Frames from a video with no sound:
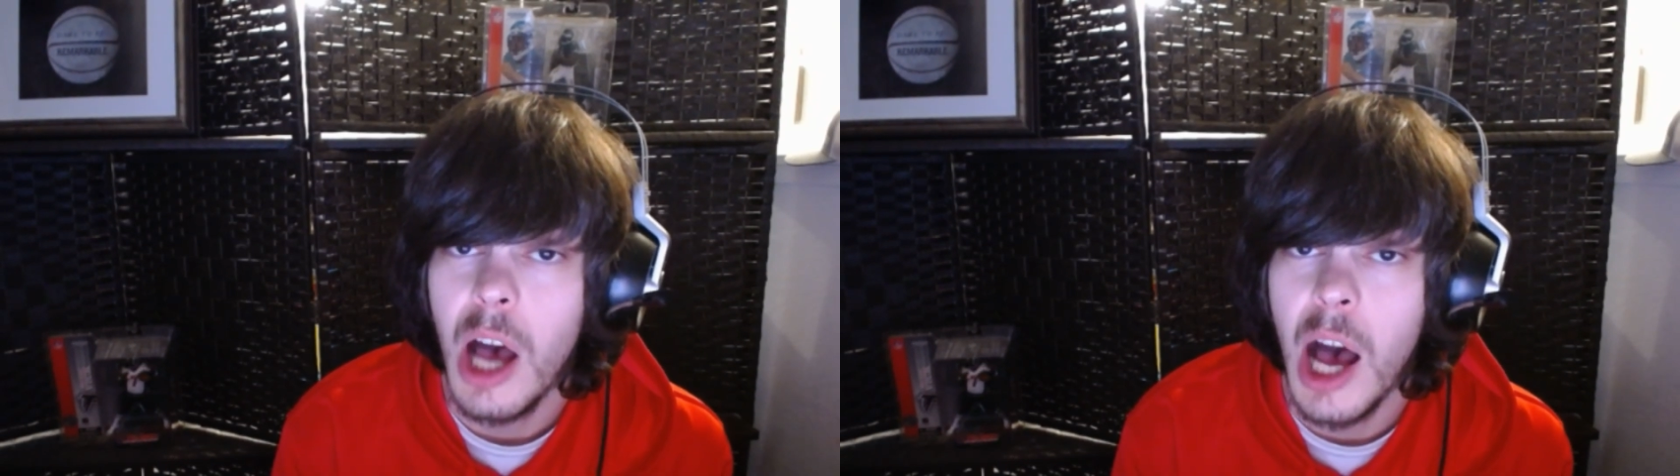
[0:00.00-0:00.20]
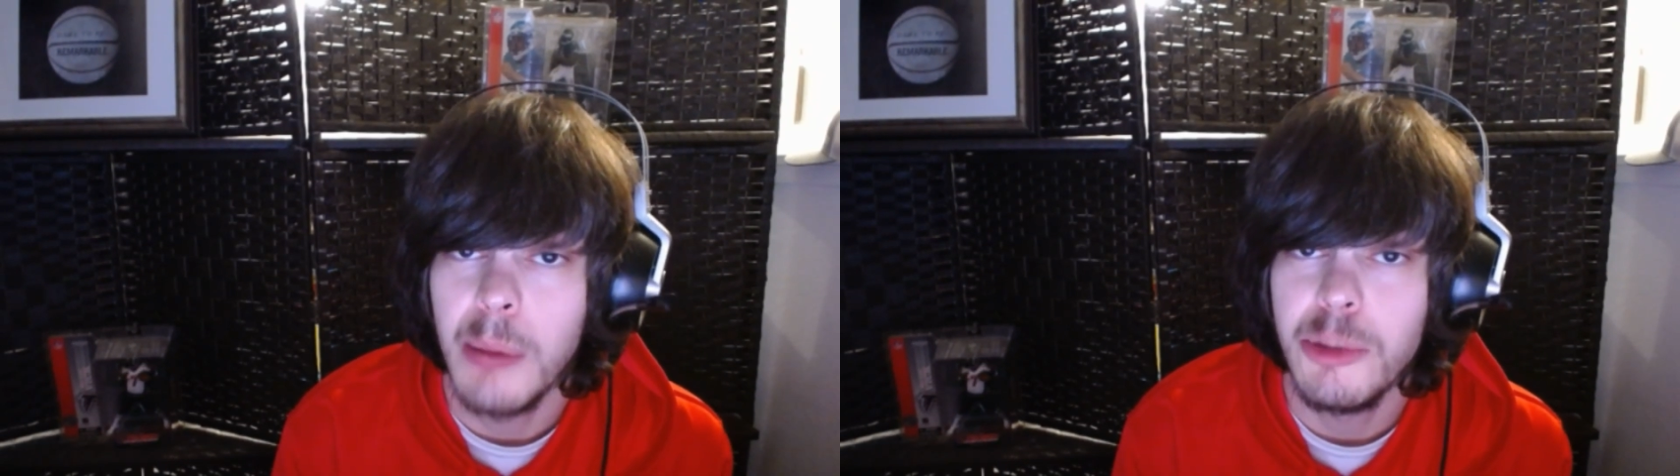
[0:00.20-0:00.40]

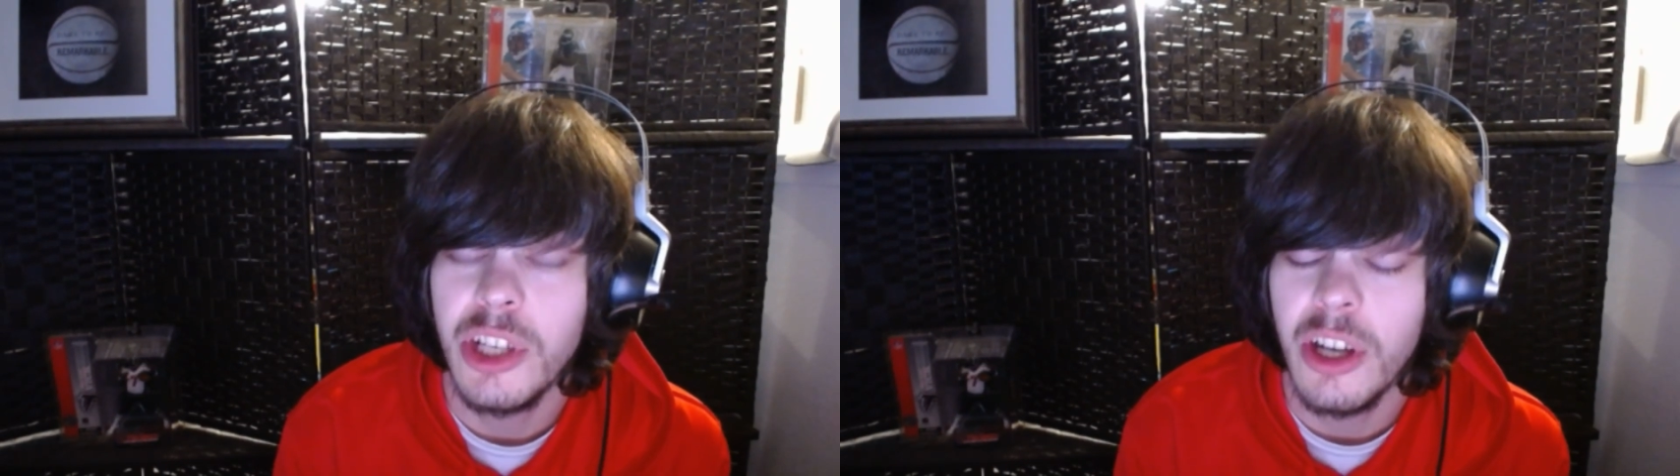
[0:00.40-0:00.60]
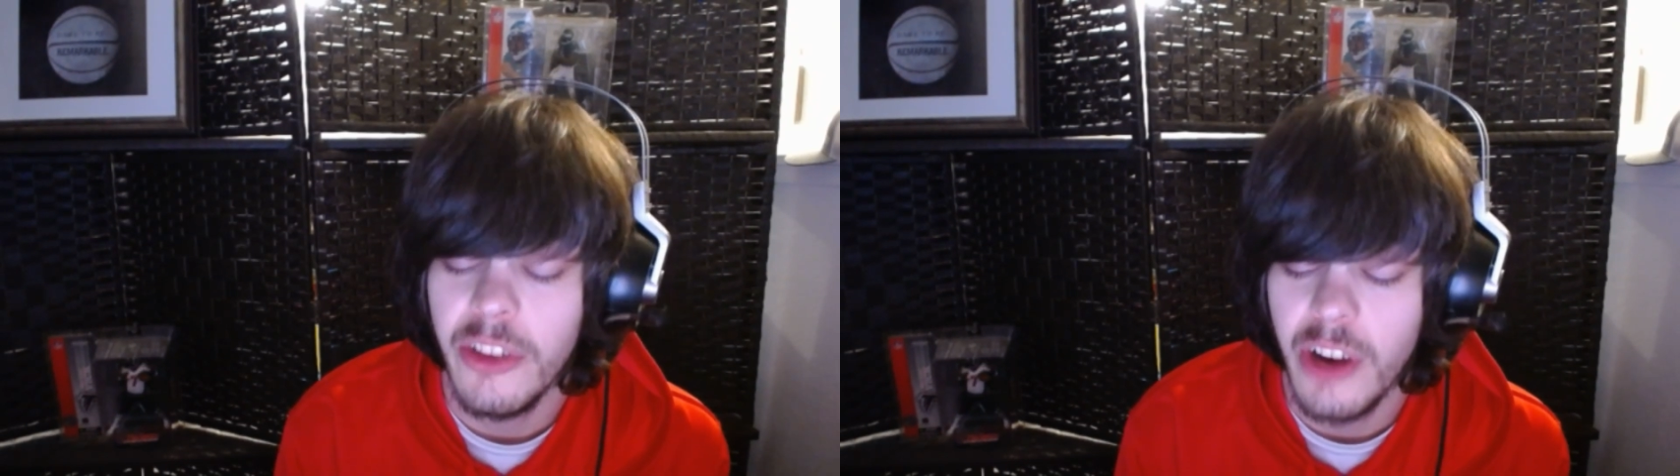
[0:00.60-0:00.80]

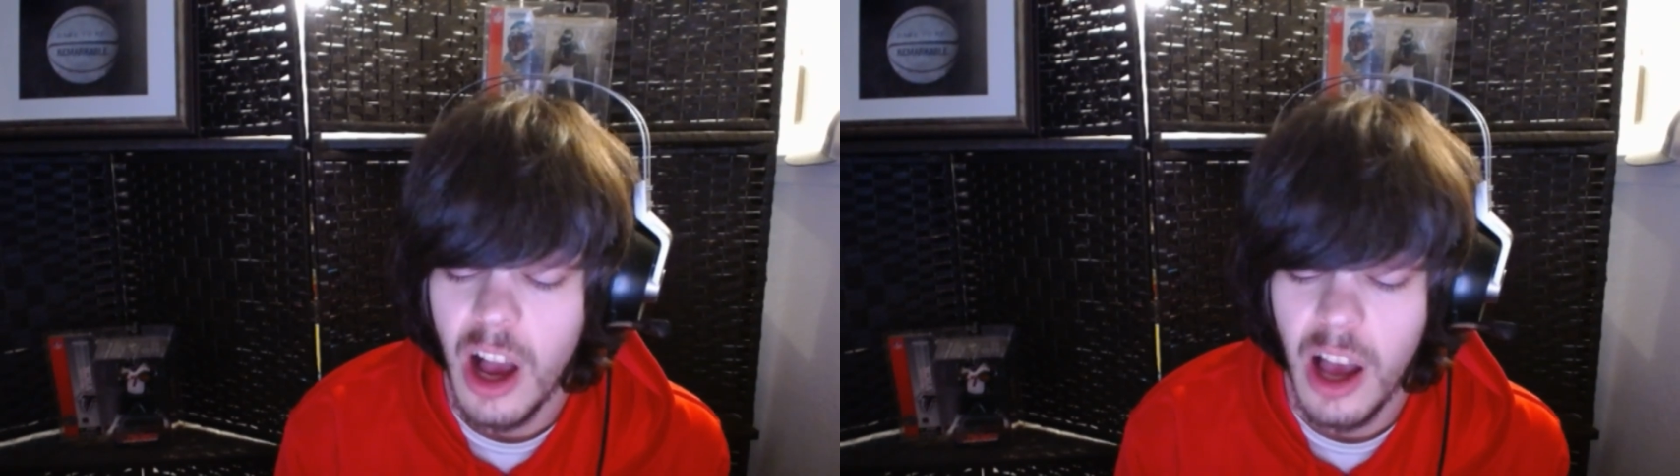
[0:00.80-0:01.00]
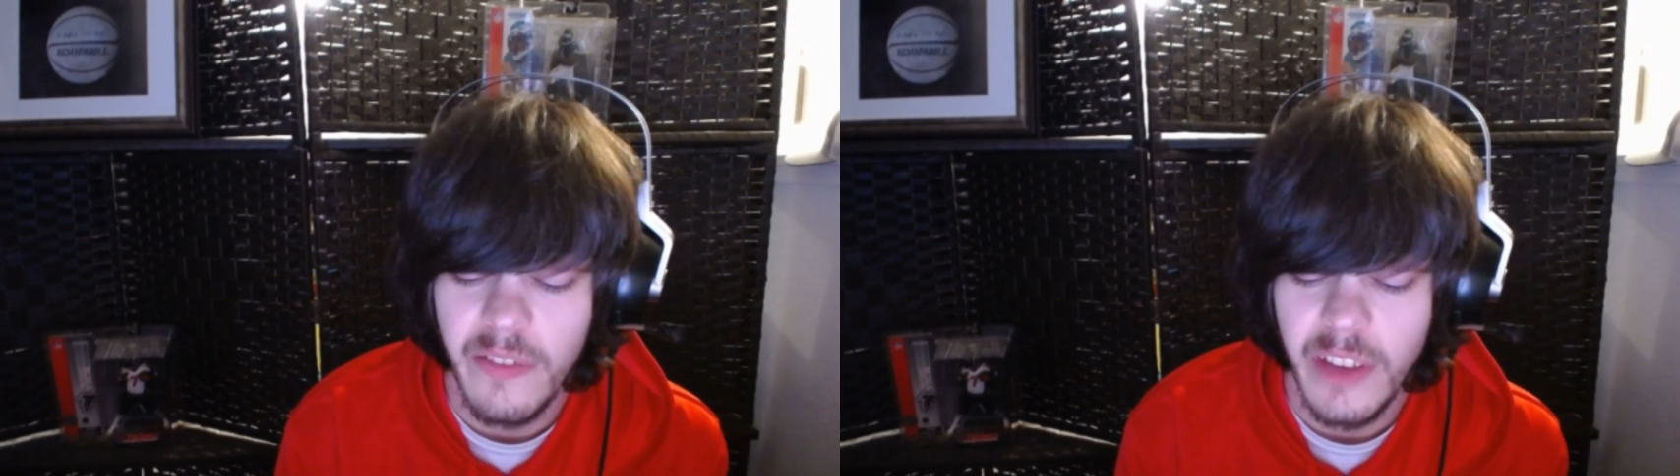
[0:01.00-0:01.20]
option on their
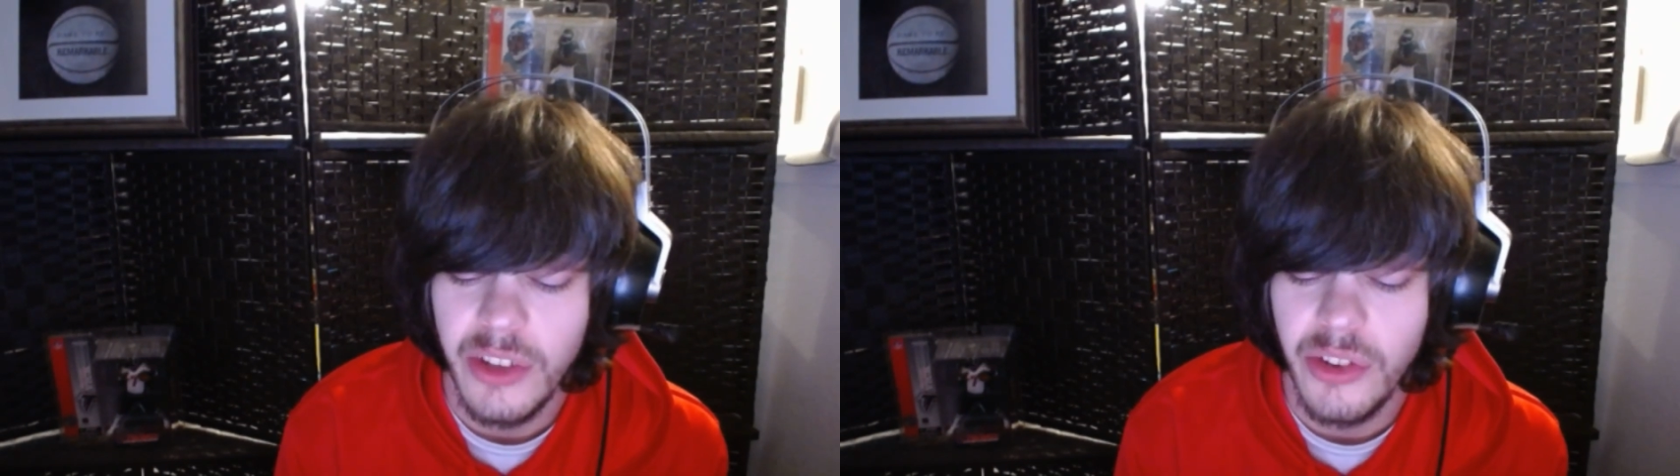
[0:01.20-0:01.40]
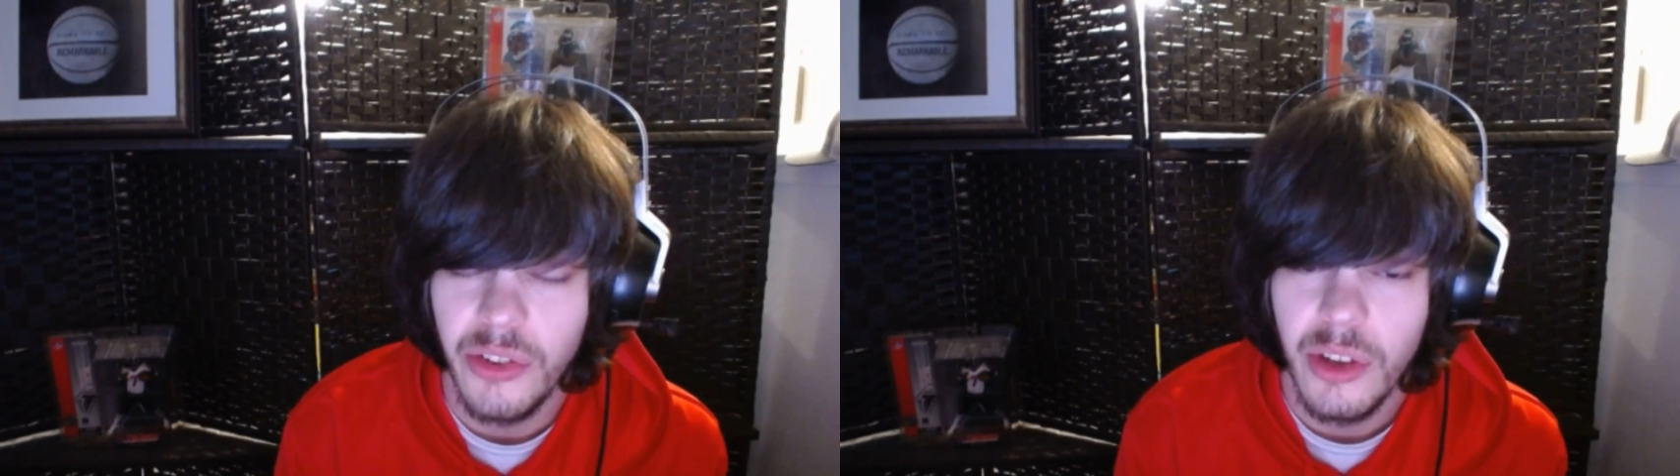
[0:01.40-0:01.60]

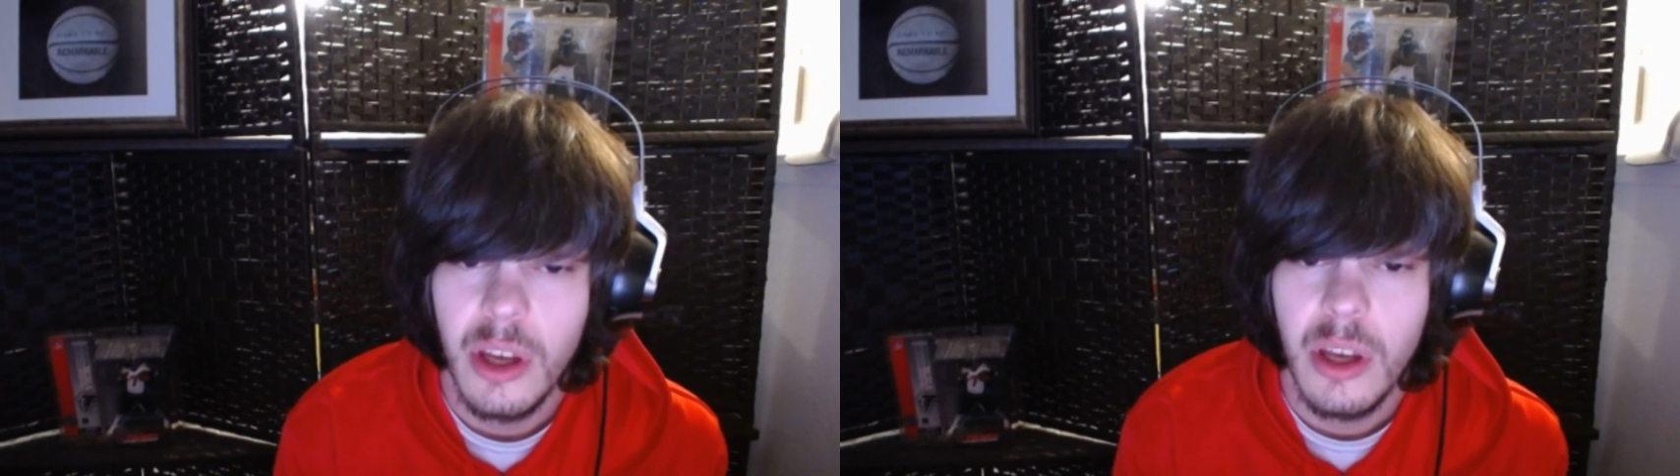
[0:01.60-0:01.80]
offense.